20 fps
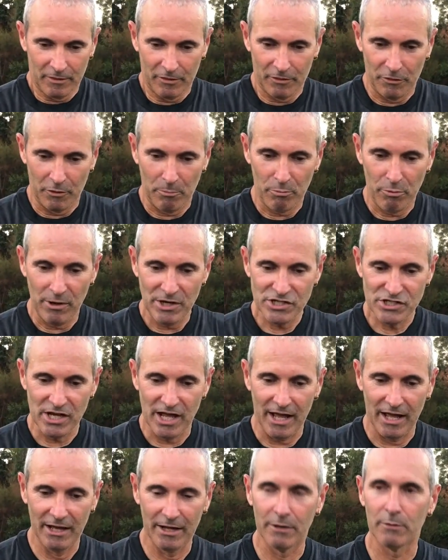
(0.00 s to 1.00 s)
The
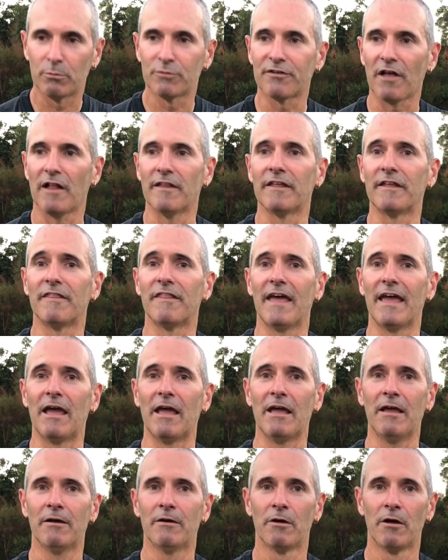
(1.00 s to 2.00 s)
pressure was only
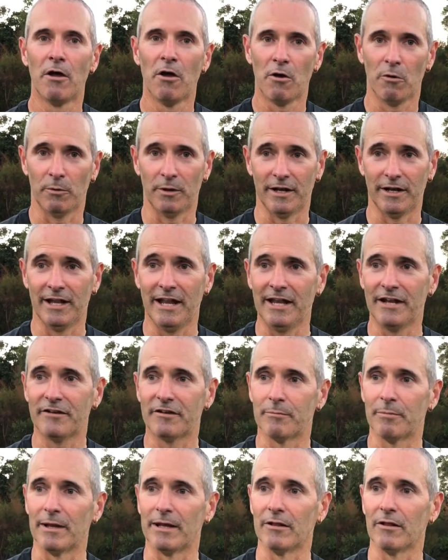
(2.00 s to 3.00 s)
there when it needed
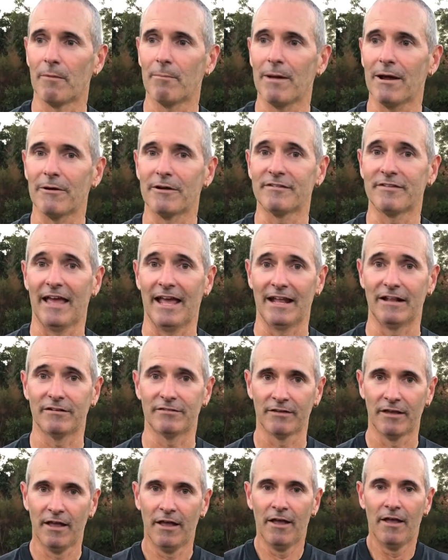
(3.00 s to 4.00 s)
to be. Like Barry's
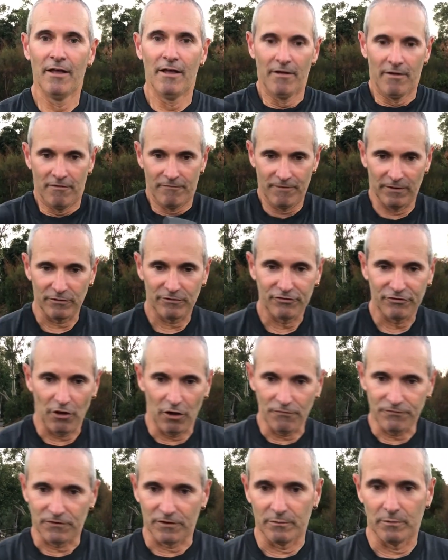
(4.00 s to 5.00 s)
hands felt
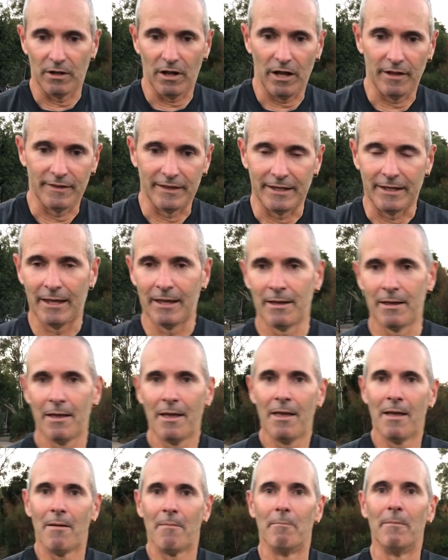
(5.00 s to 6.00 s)
soft and only
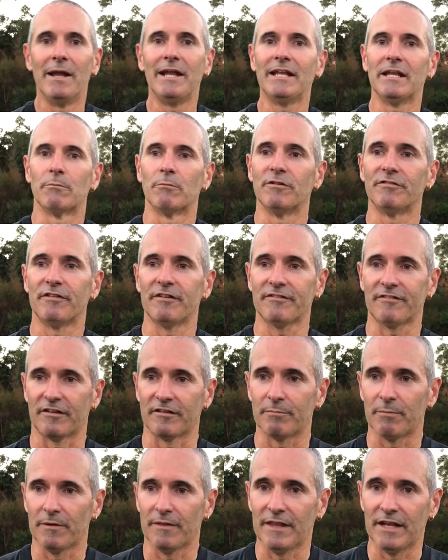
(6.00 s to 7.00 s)
medium
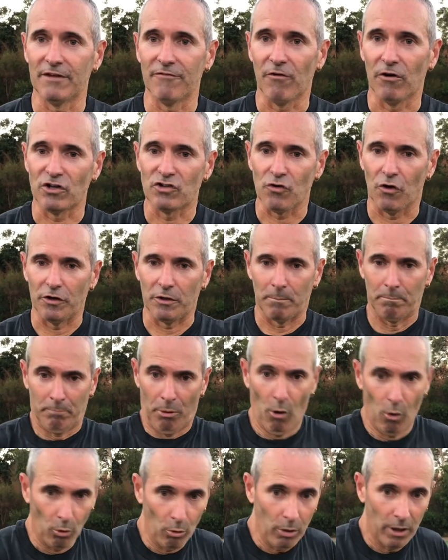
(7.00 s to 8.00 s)
resistance, but then if I tried to
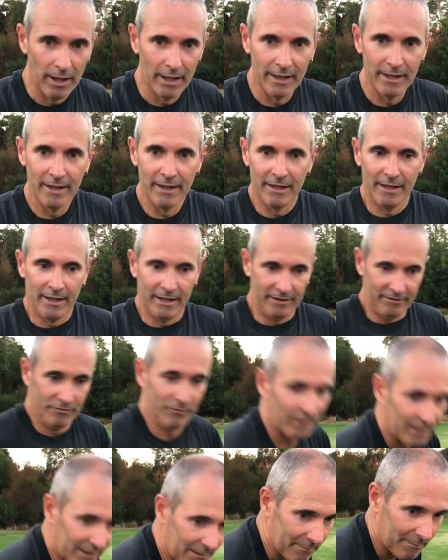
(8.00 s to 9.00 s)
pull, he
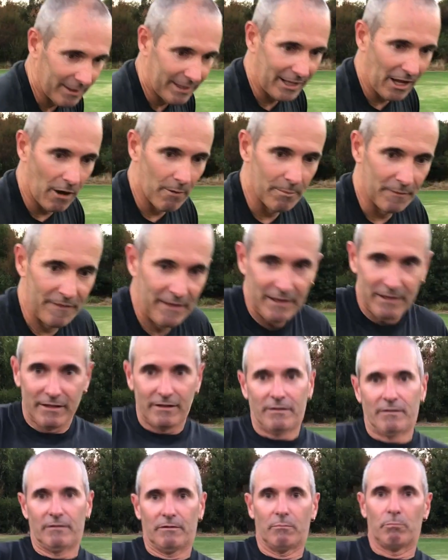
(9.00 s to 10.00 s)
sort of let me go, but then
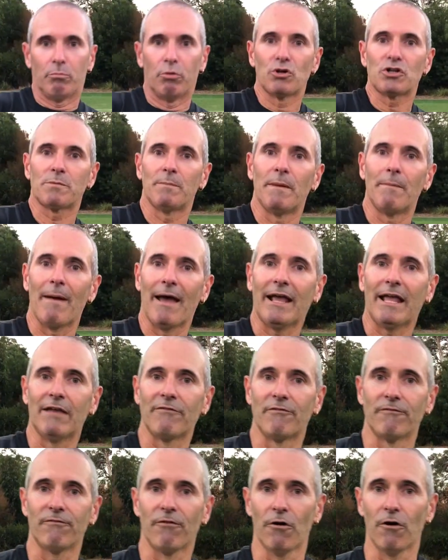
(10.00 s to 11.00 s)
pushed me back
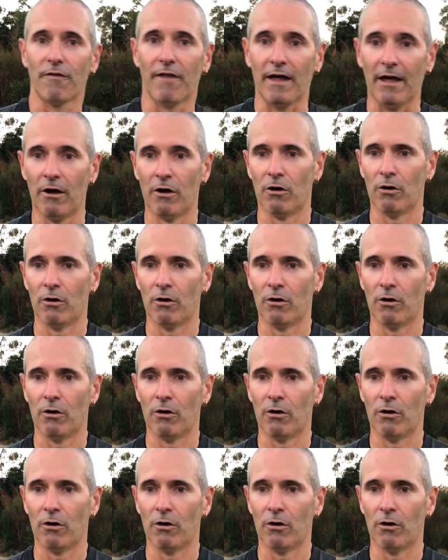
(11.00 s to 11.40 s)
even further.